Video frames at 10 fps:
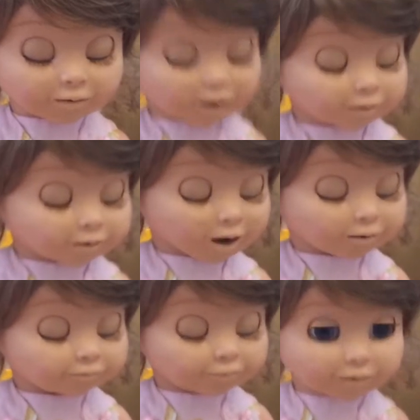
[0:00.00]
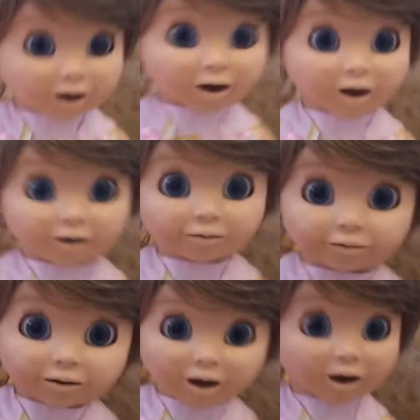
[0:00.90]
Before we start... Oh
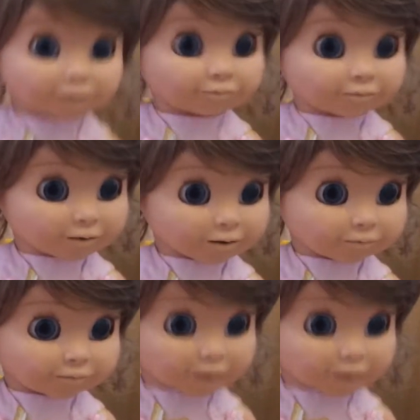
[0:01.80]
God, that Furby.